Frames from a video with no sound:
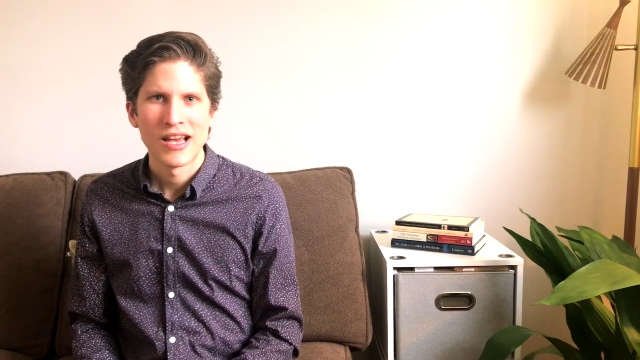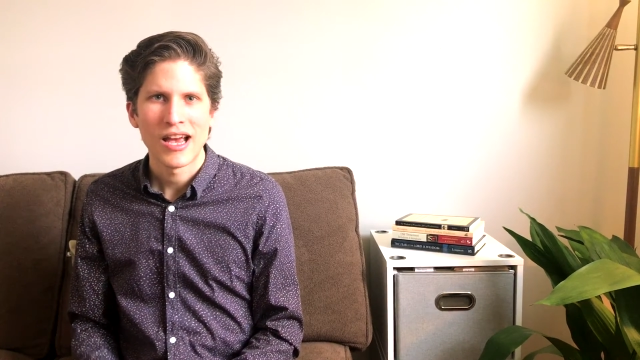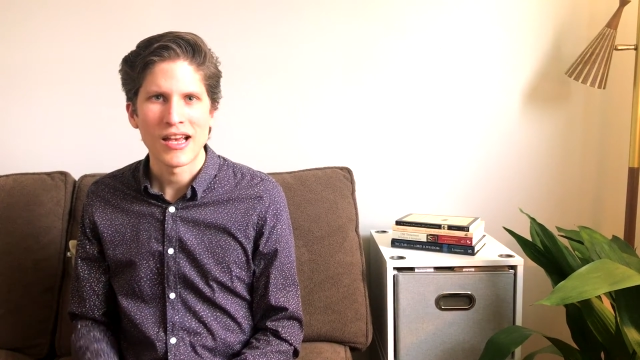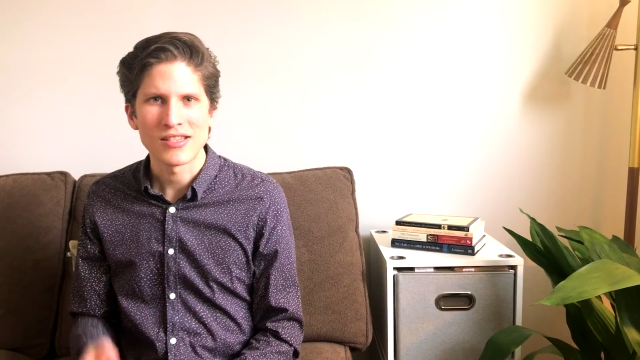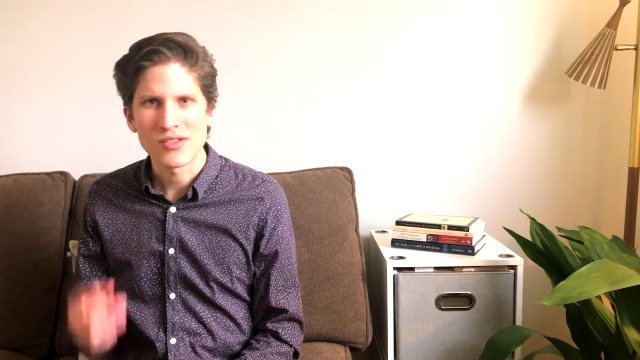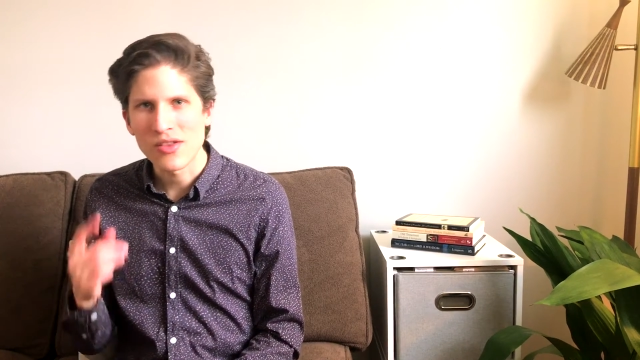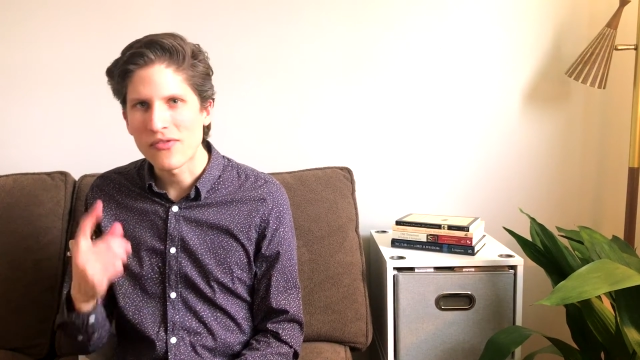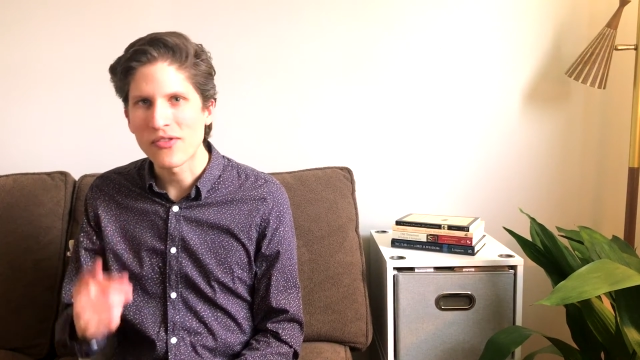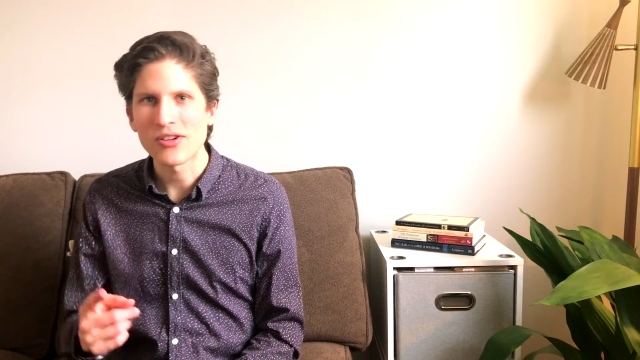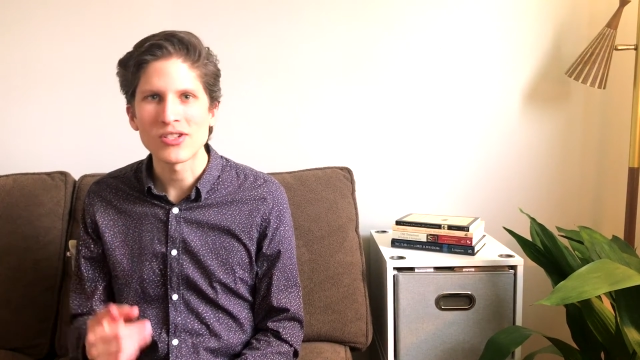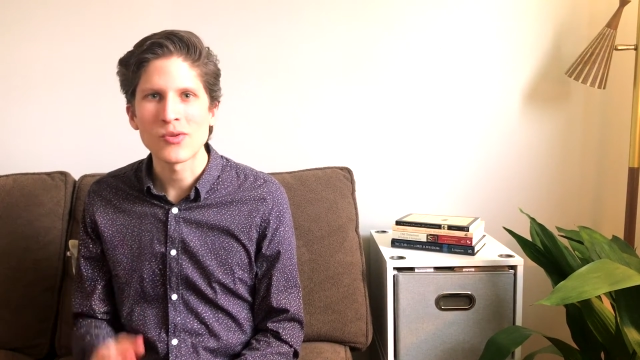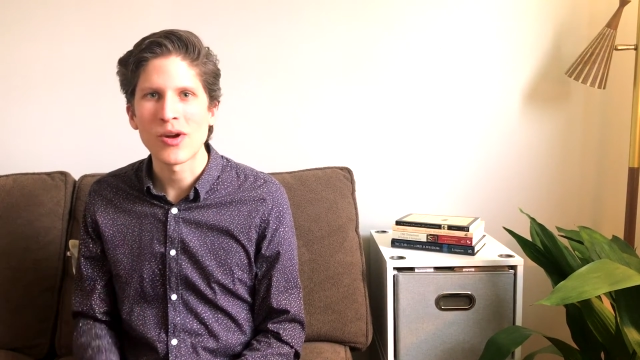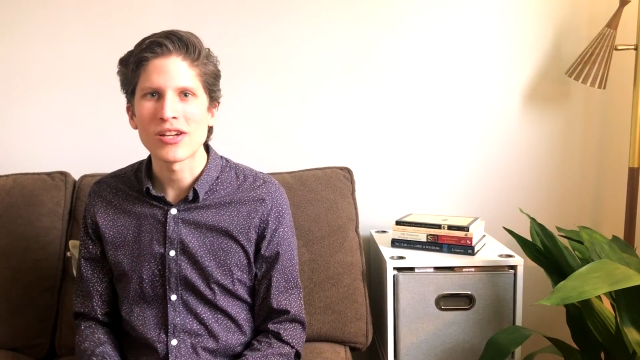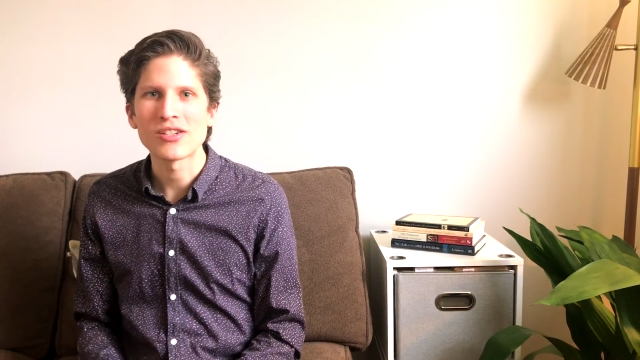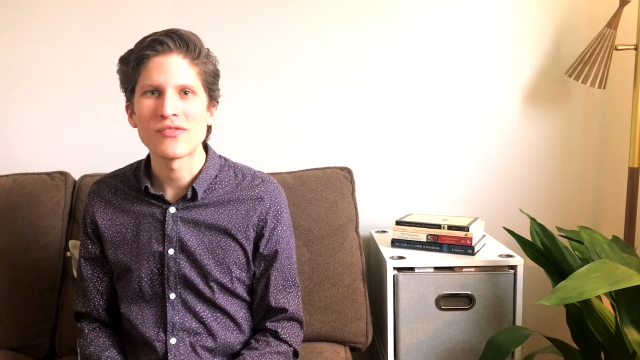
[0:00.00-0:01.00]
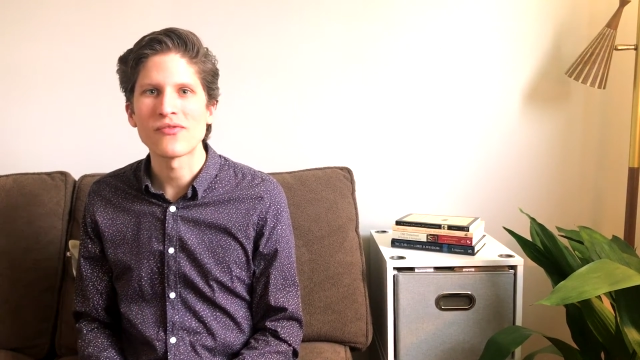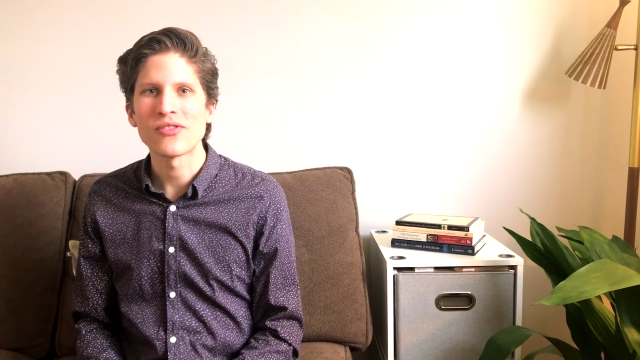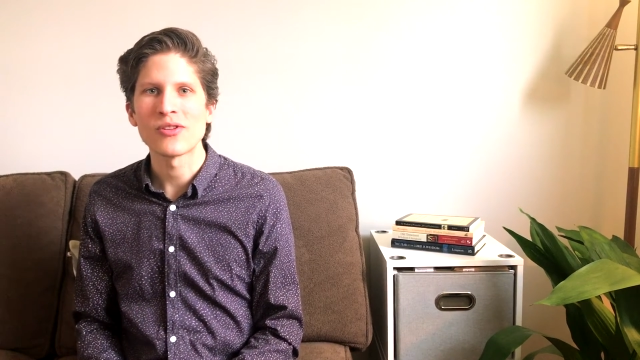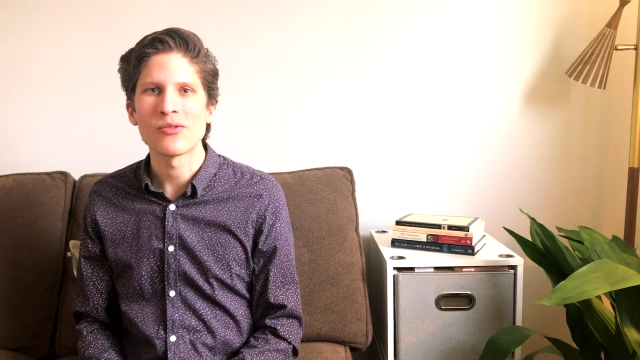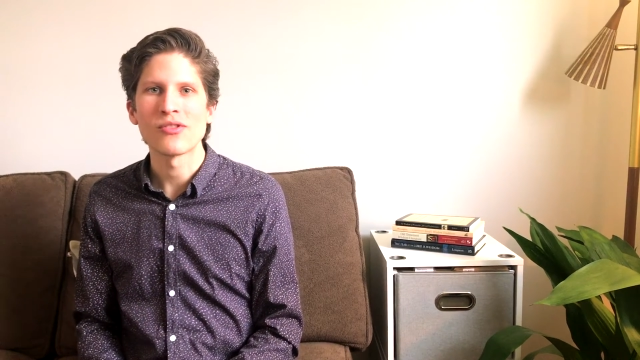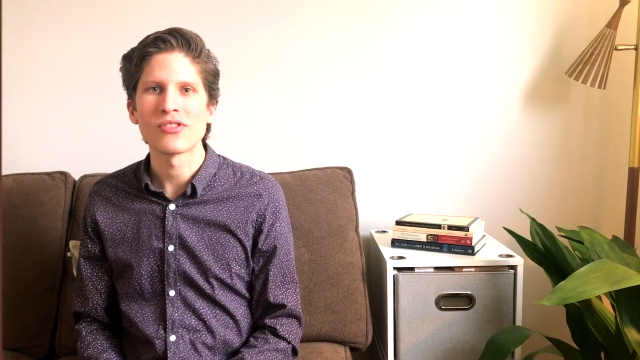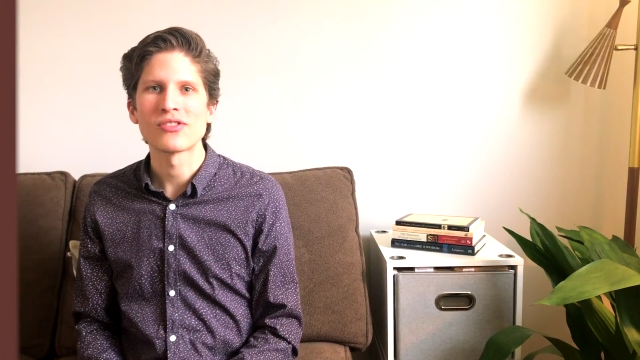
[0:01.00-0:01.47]
So the first question for
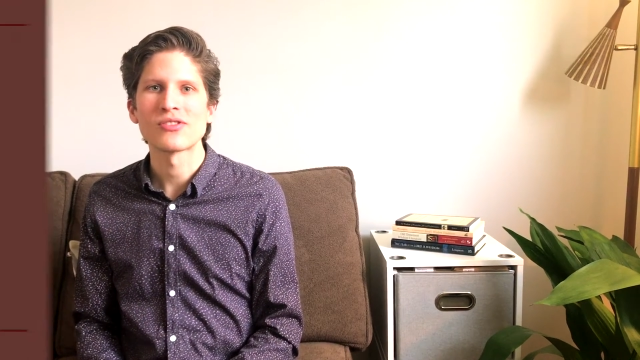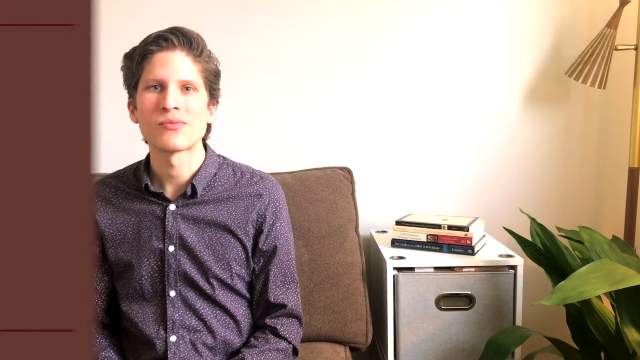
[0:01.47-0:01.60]
you this